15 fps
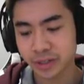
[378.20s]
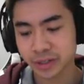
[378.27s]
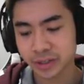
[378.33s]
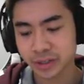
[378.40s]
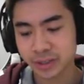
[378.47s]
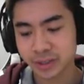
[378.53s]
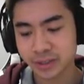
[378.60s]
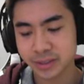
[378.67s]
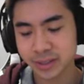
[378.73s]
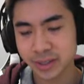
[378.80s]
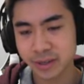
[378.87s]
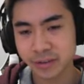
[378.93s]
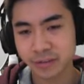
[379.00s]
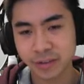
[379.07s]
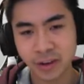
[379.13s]
it's
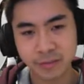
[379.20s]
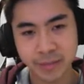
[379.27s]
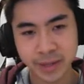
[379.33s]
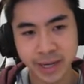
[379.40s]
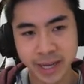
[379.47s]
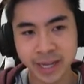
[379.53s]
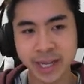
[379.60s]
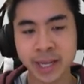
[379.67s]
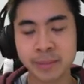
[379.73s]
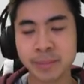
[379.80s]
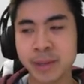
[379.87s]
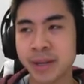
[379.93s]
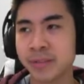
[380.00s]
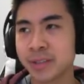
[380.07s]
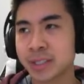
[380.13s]
a 5 mana 8/8,
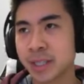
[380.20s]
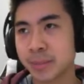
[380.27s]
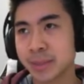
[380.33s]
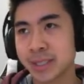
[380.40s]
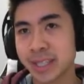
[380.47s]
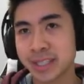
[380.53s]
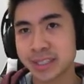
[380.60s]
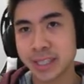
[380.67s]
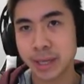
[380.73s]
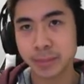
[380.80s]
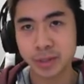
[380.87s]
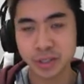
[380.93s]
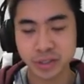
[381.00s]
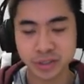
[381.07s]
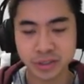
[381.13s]
but every time it takes
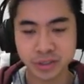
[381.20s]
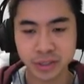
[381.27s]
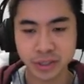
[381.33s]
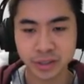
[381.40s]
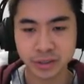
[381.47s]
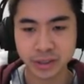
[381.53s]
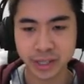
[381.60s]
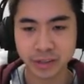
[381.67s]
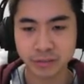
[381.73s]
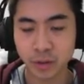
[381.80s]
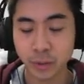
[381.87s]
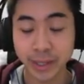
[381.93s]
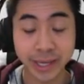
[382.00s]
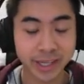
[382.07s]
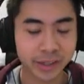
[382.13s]
damage, like
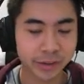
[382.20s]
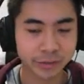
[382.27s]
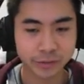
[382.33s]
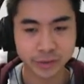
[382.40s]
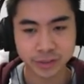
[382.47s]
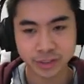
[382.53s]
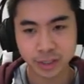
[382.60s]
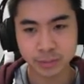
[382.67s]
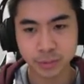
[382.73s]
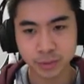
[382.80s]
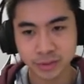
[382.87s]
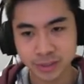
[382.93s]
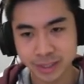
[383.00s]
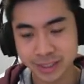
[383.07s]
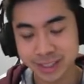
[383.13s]
Volcano for example
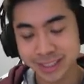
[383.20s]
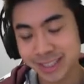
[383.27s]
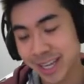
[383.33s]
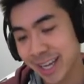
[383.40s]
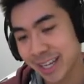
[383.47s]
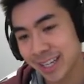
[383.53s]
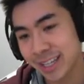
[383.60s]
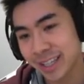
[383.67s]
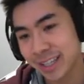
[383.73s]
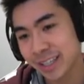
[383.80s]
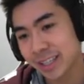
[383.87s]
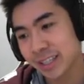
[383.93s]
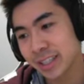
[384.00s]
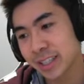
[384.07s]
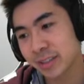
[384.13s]
was insane,
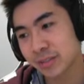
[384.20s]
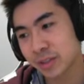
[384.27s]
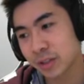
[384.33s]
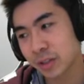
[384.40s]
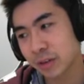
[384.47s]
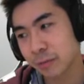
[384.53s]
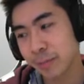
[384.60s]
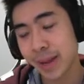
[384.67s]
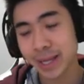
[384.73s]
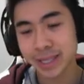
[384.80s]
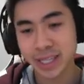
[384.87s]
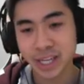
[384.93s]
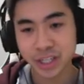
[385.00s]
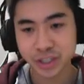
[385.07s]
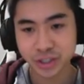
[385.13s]
gives you a lot of
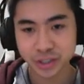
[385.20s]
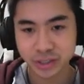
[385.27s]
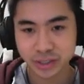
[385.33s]
backlash.